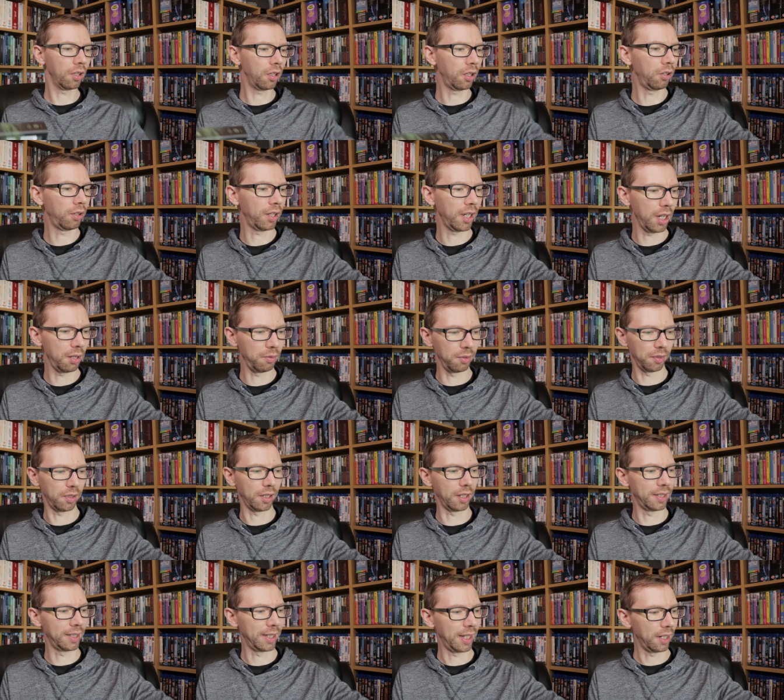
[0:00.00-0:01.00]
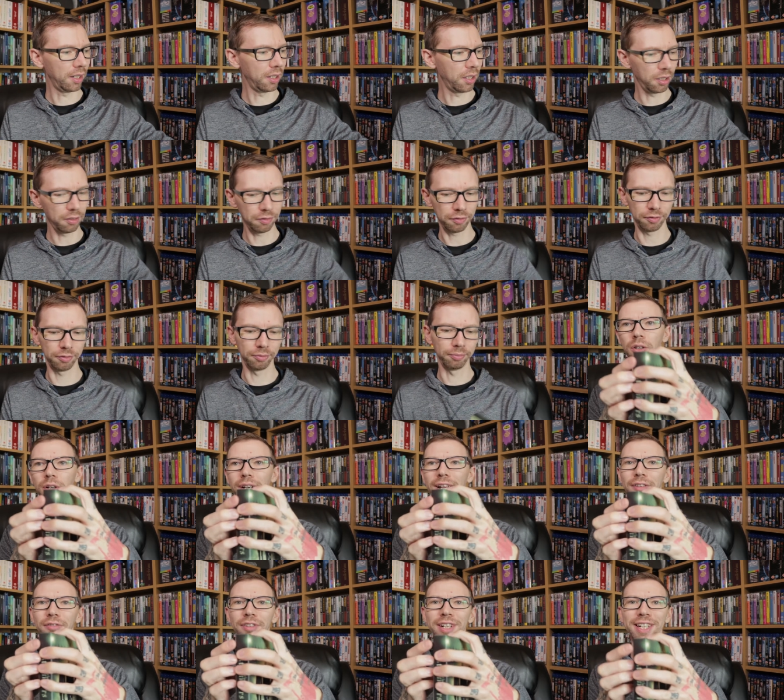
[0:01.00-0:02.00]
Okay, we've gotten that off.
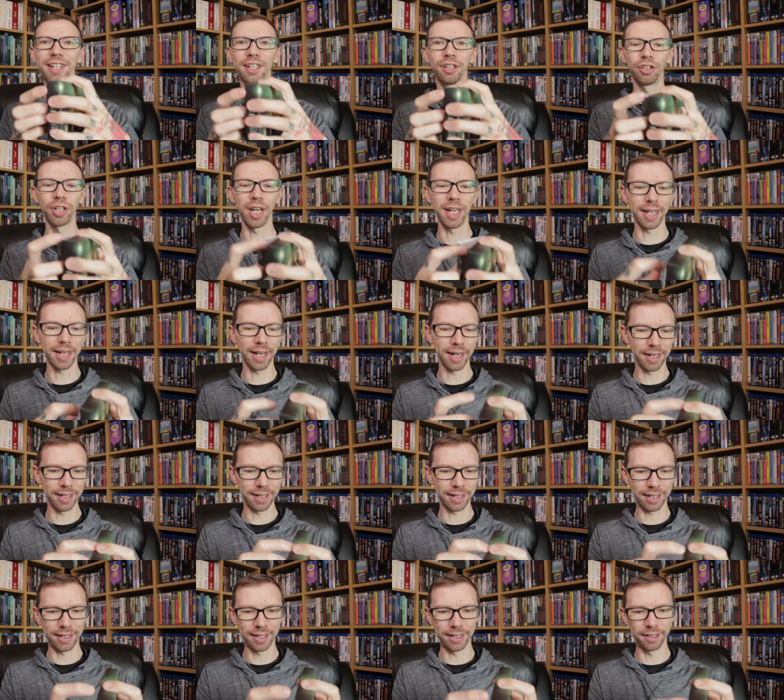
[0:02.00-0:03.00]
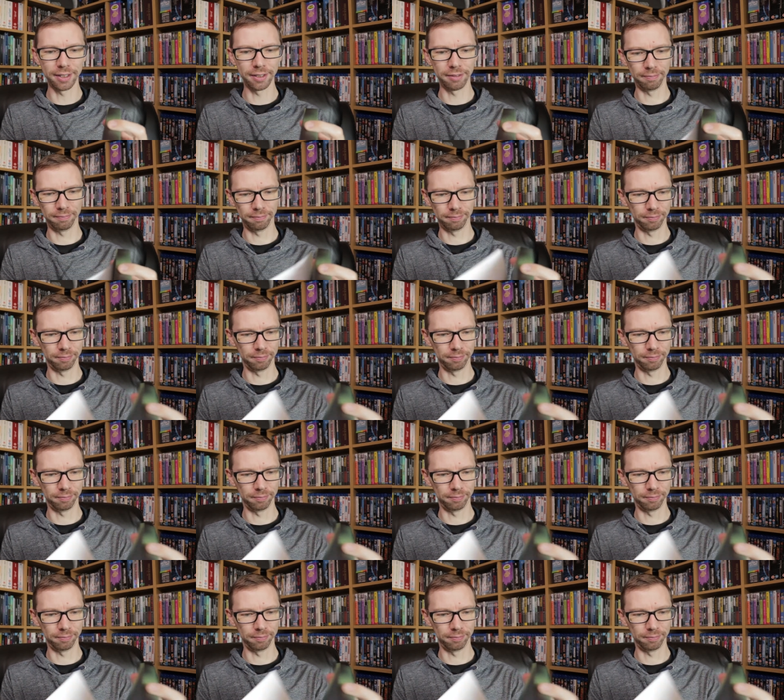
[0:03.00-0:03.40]
Going to get rid of the J card here.